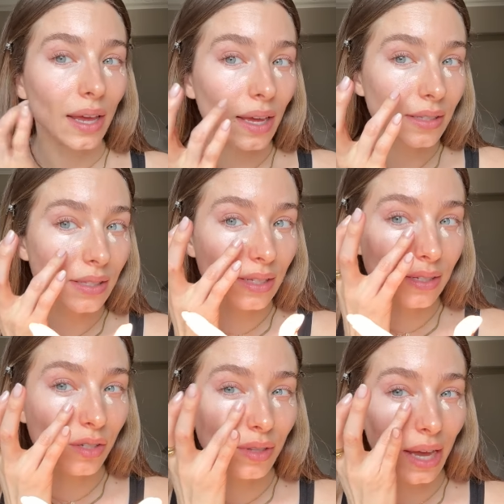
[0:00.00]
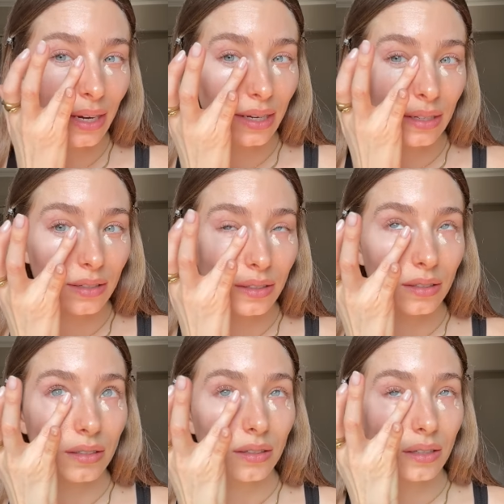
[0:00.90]
And see, so that
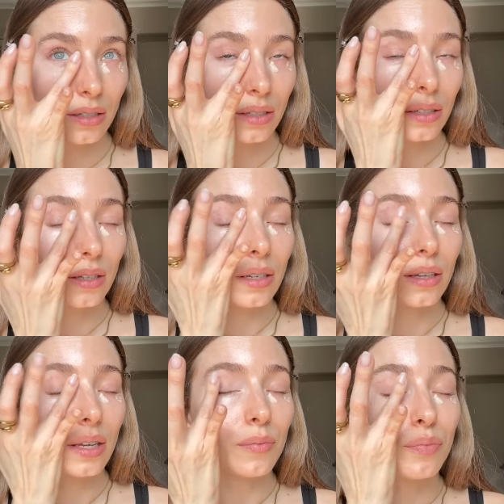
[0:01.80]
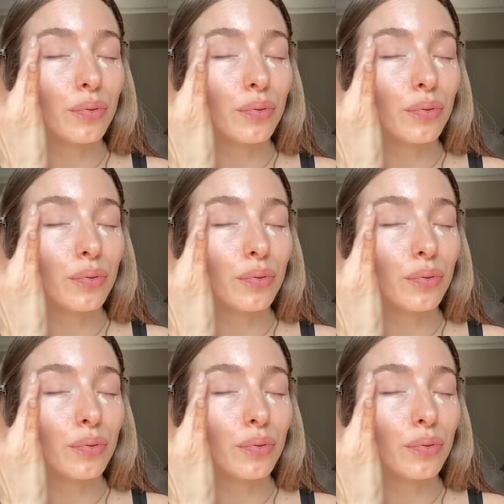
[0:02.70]
it